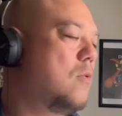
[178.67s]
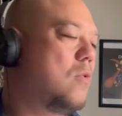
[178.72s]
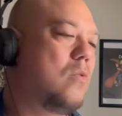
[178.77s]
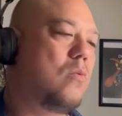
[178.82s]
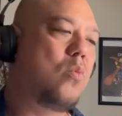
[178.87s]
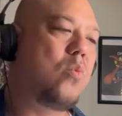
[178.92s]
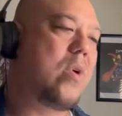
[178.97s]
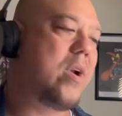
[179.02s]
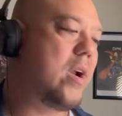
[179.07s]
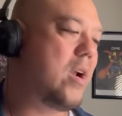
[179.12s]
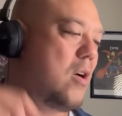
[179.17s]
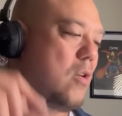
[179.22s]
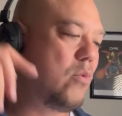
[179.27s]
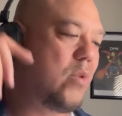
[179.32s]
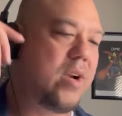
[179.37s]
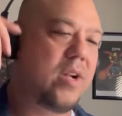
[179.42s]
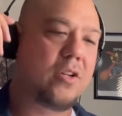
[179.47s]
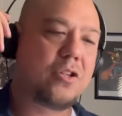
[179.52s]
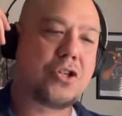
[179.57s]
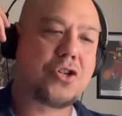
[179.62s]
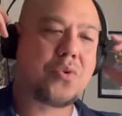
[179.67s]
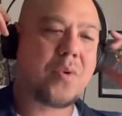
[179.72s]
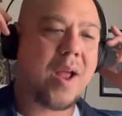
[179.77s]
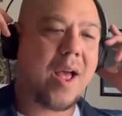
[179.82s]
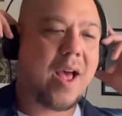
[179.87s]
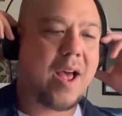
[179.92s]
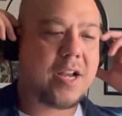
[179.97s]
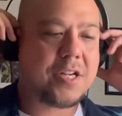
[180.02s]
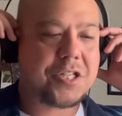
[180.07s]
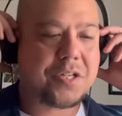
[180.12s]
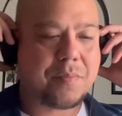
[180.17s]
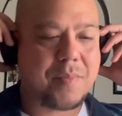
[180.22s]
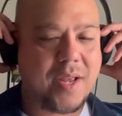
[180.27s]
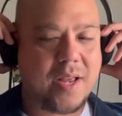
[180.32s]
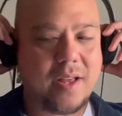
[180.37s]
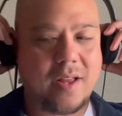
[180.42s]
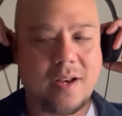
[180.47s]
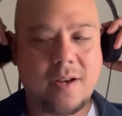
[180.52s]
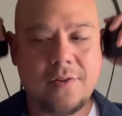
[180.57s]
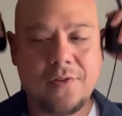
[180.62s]
Real, real trash,
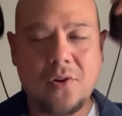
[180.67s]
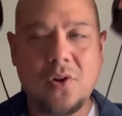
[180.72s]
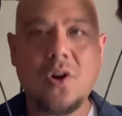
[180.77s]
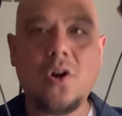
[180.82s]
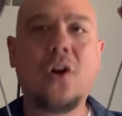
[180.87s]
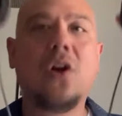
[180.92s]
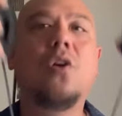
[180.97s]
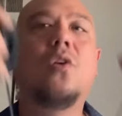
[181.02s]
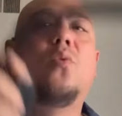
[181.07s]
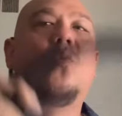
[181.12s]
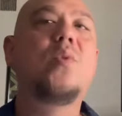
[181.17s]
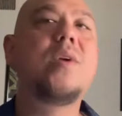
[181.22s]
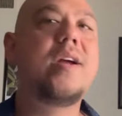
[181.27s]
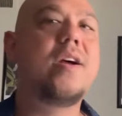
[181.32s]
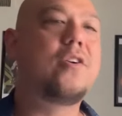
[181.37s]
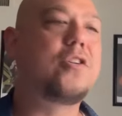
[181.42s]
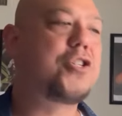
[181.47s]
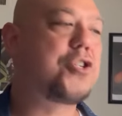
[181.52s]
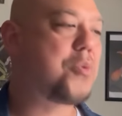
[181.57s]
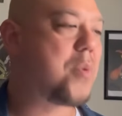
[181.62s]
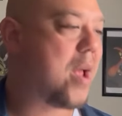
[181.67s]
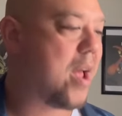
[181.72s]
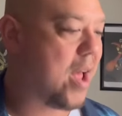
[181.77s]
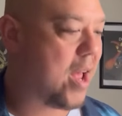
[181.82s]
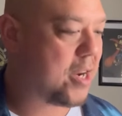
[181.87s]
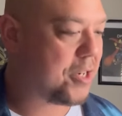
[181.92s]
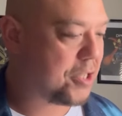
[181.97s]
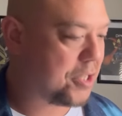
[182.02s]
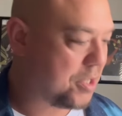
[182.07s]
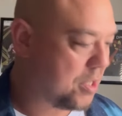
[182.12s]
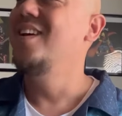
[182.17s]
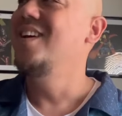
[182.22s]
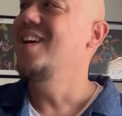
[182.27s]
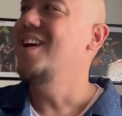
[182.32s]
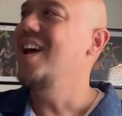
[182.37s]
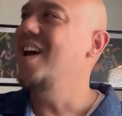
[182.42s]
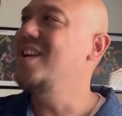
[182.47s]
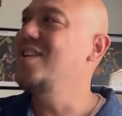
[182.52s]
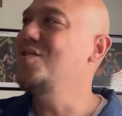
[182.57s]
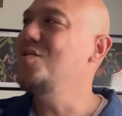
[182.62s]
man. Real trash.
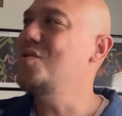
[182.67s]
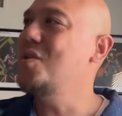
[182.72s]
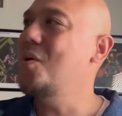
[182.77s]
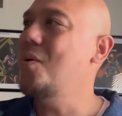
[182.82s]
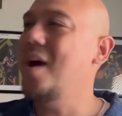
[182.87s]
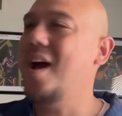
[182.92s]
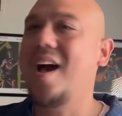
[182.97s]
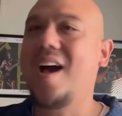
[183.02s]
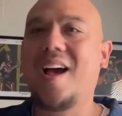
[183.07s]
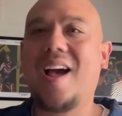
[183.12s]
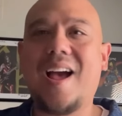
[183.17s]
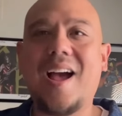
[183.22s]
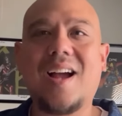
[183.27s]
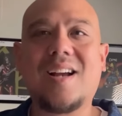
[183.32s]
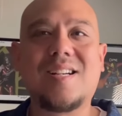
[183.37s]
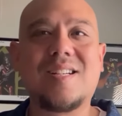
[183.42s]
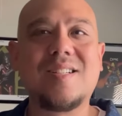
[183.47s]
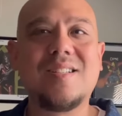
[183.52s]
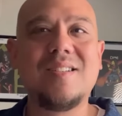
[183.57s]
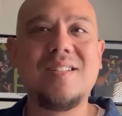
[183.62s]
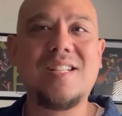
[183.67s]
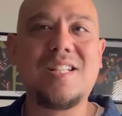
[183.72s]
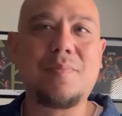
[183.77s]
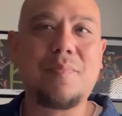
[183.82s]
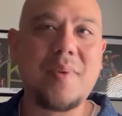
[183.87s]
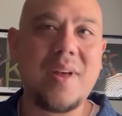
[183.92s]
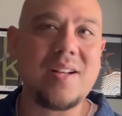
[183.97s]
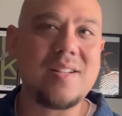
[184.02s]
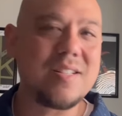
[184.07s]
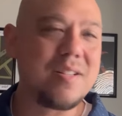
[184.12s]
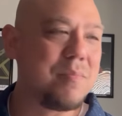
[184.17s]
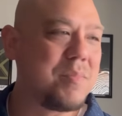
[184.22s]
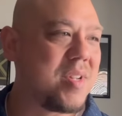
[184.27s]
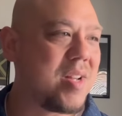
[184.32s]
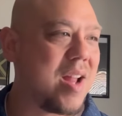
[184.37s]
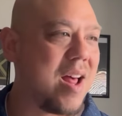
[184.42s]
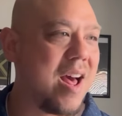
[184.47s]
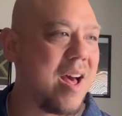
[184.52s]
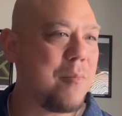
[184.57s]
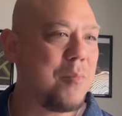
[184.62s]
And you know, I actually spent some
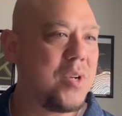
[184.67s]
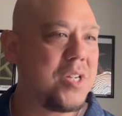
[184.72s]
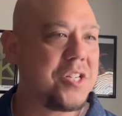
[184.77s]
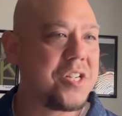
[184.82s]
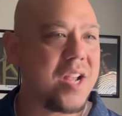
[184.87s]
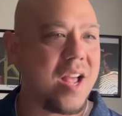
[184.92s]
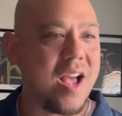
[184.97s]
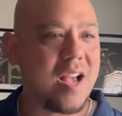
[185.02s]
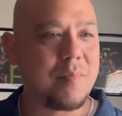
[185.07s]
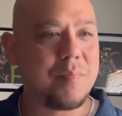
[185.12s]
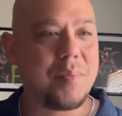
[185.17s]
time with Jack